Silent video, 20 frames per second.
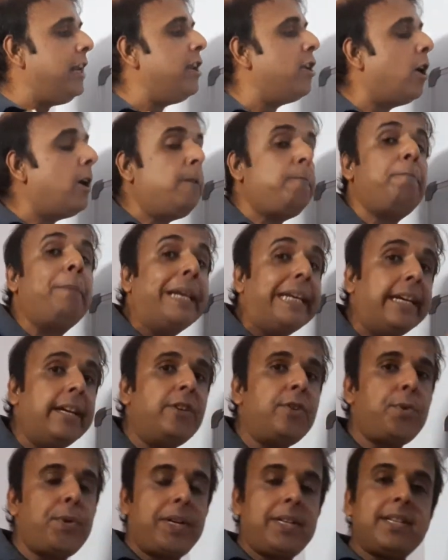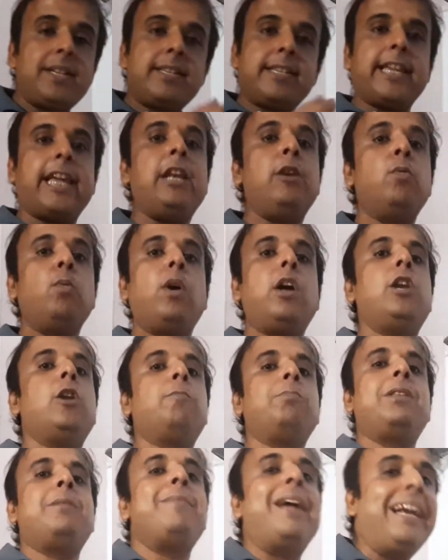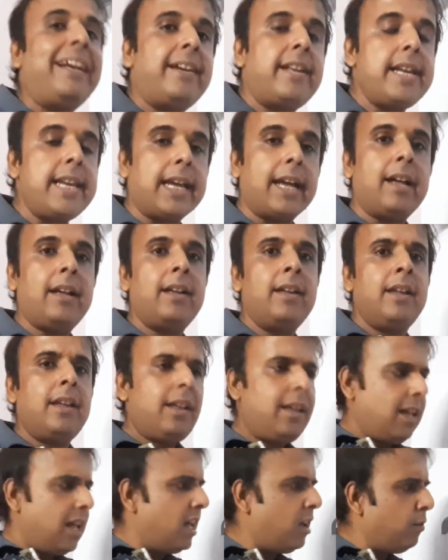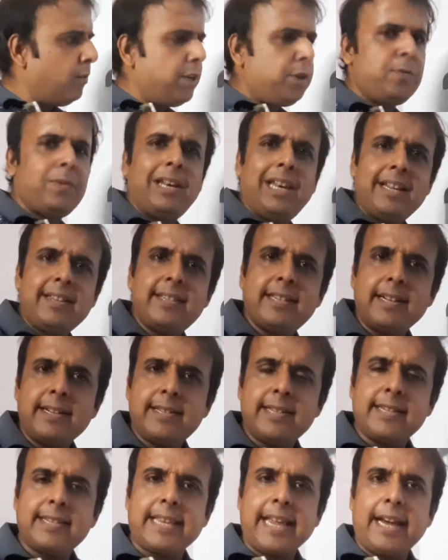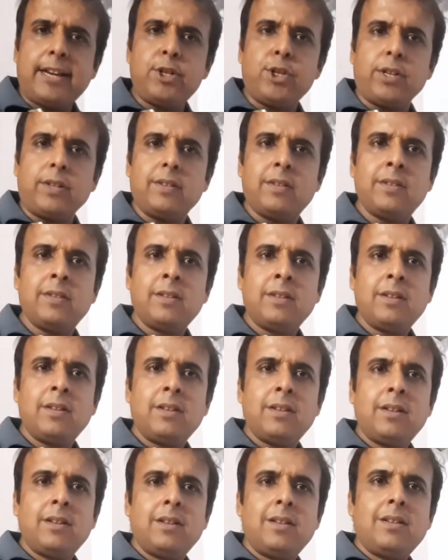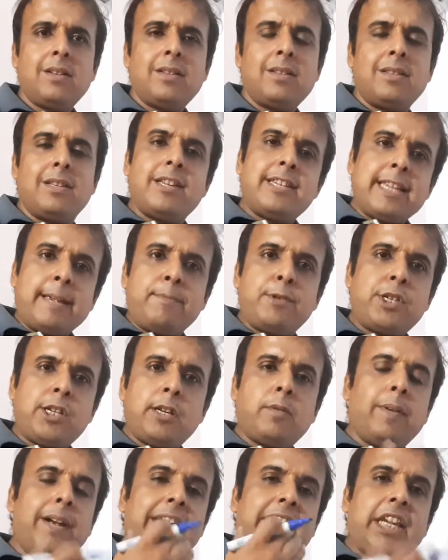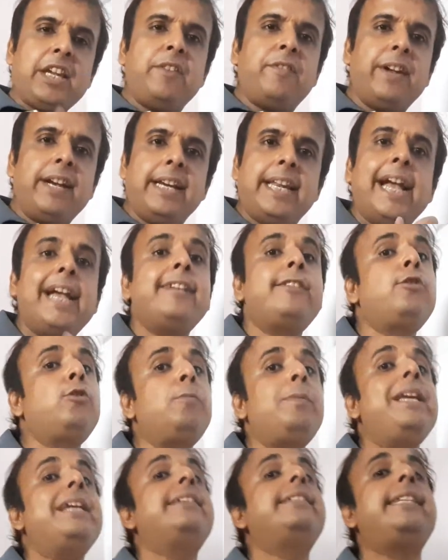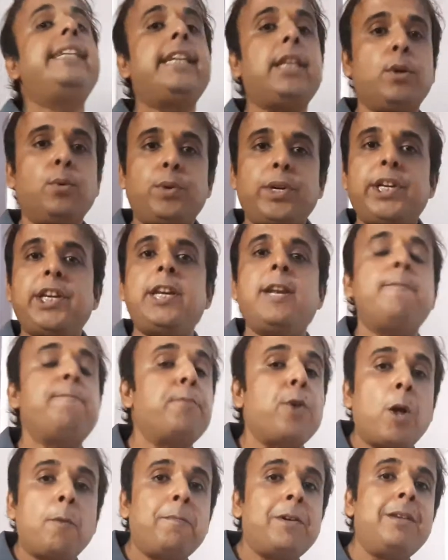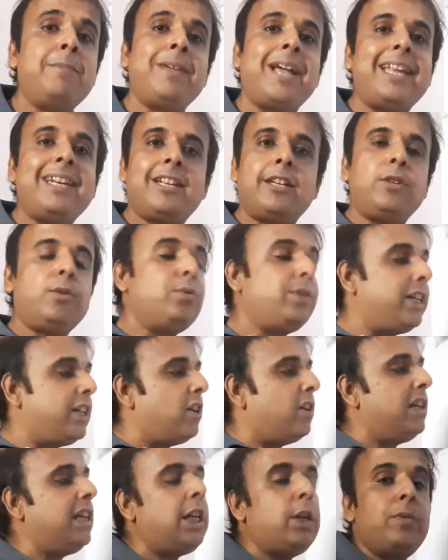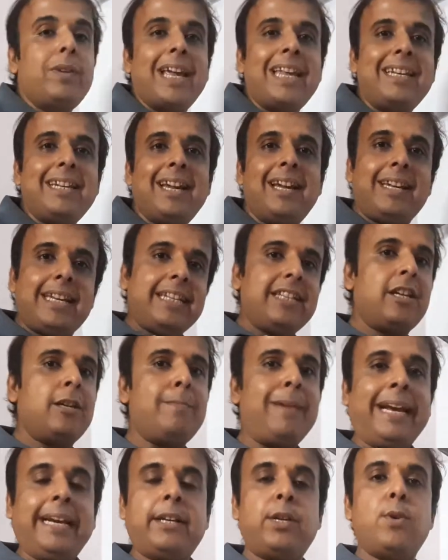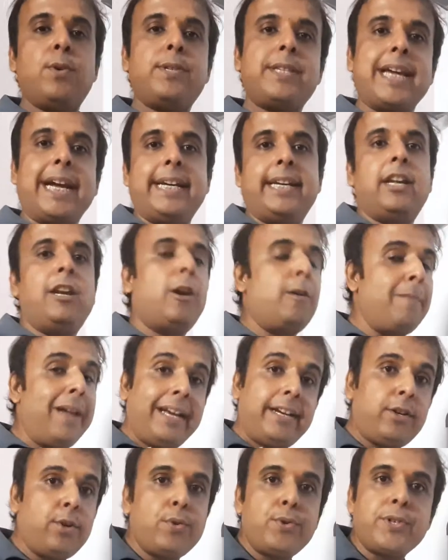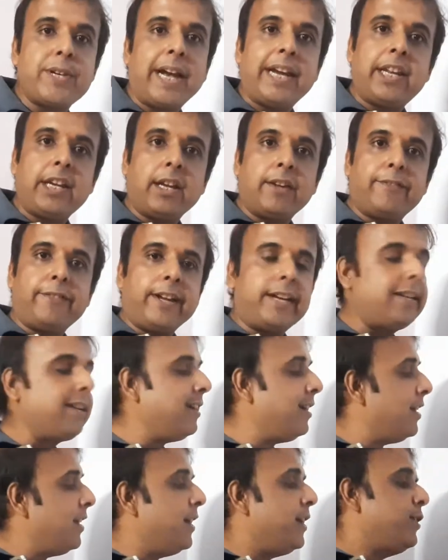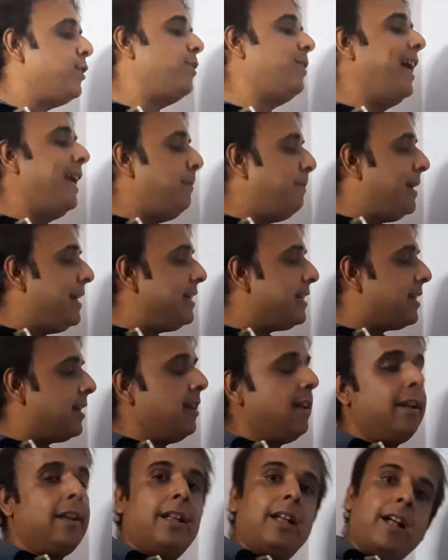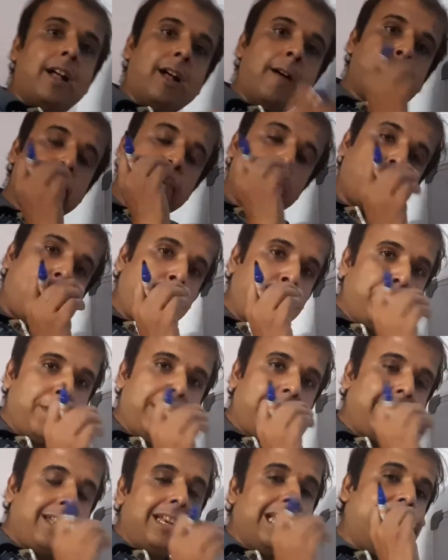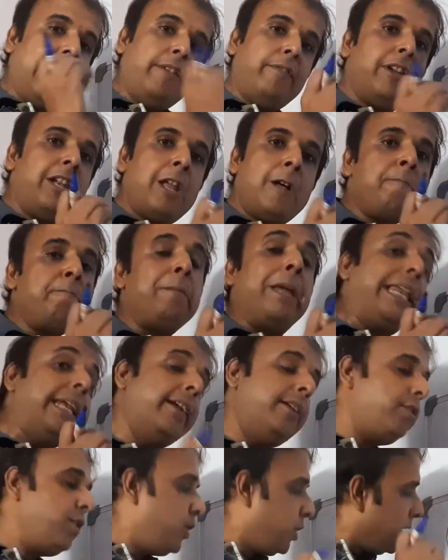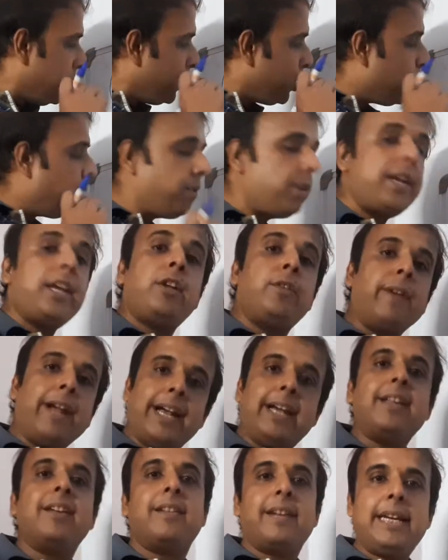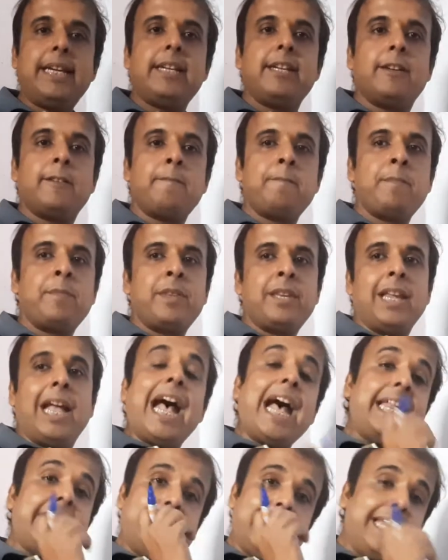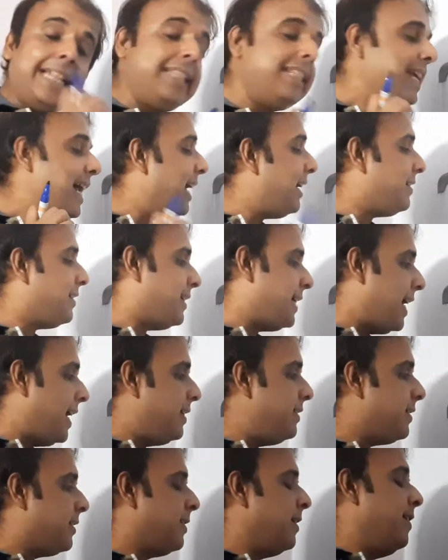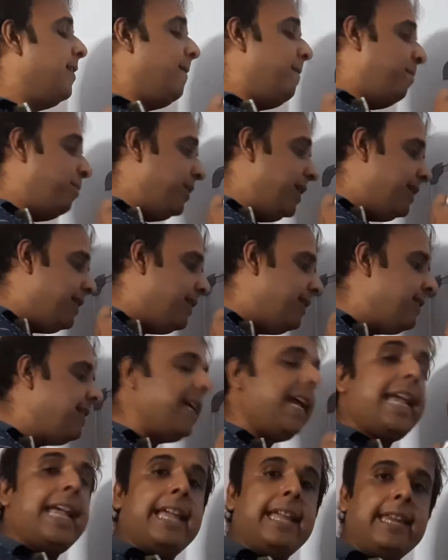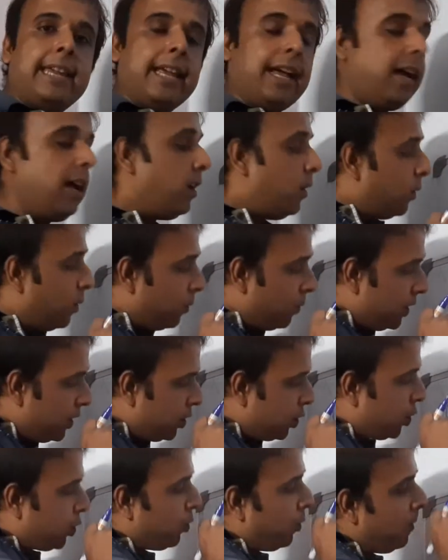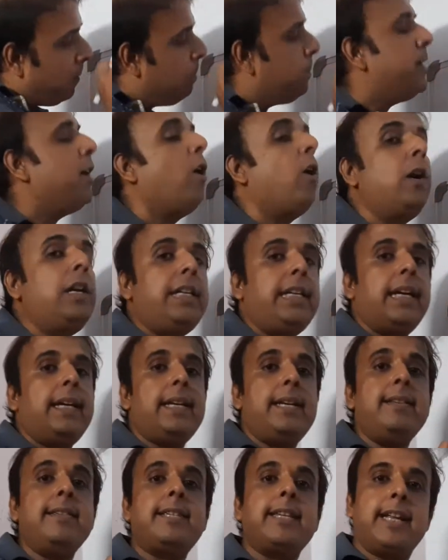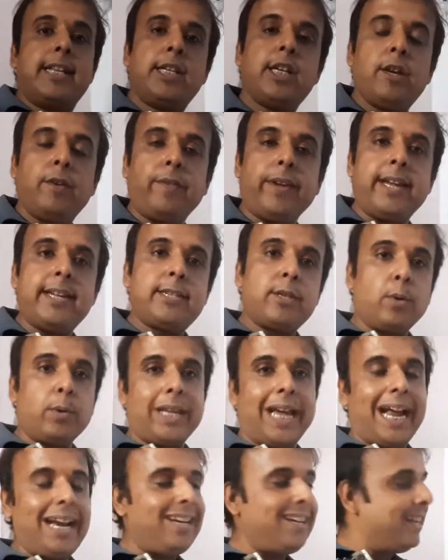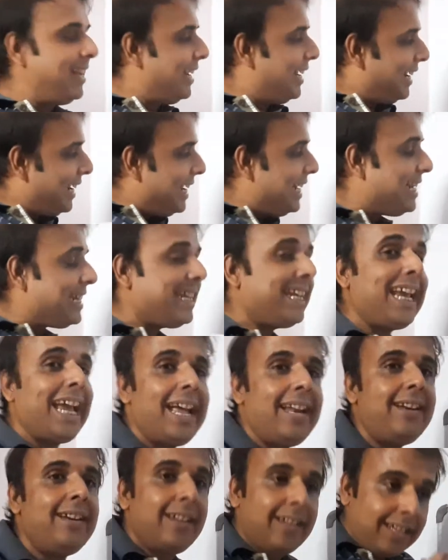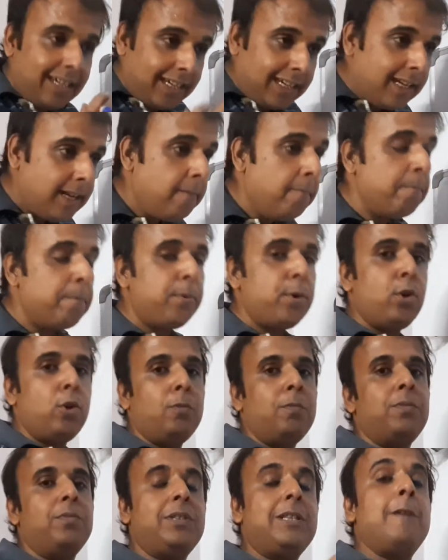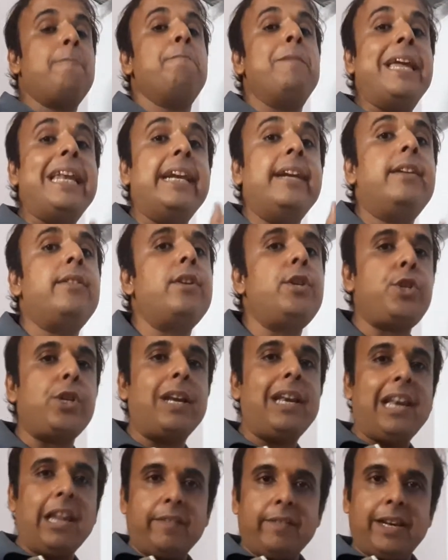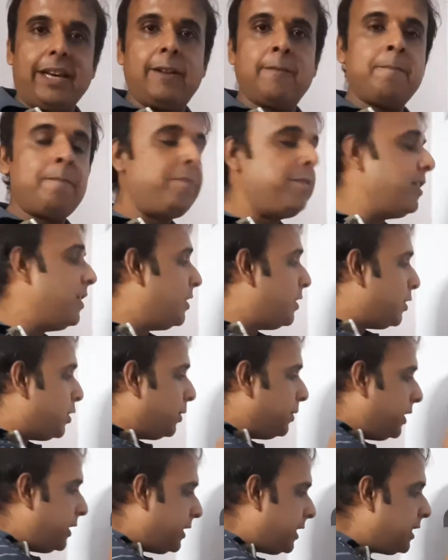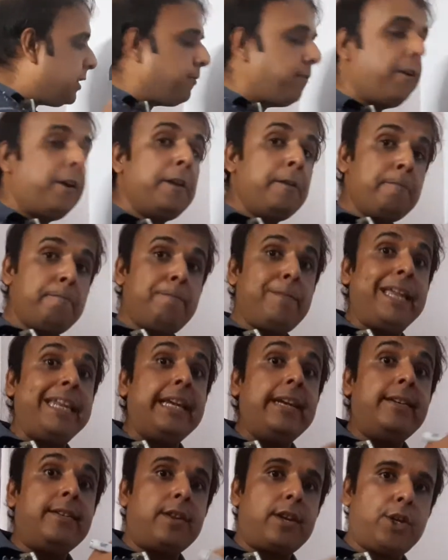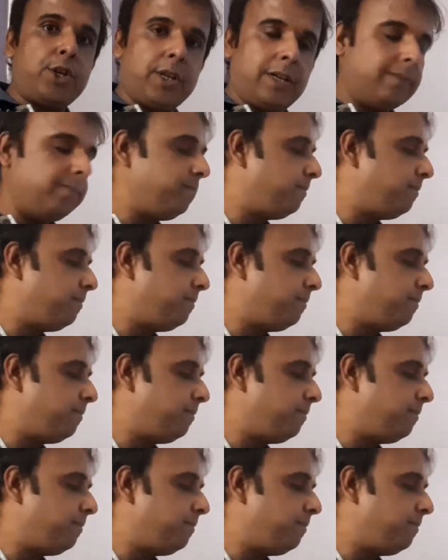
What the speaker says: not penetrate the cell wall of the bacteria, how it will exert its action? The subsequent event has to be executed in a proper manner, no? Then only you can get either bactericidal or bacteriostatic effect. So that means a proper level of penetration should require, right? And in that sense, this is the area which should be altered in such a way so that it can improve the penetration level. So this is for penetration.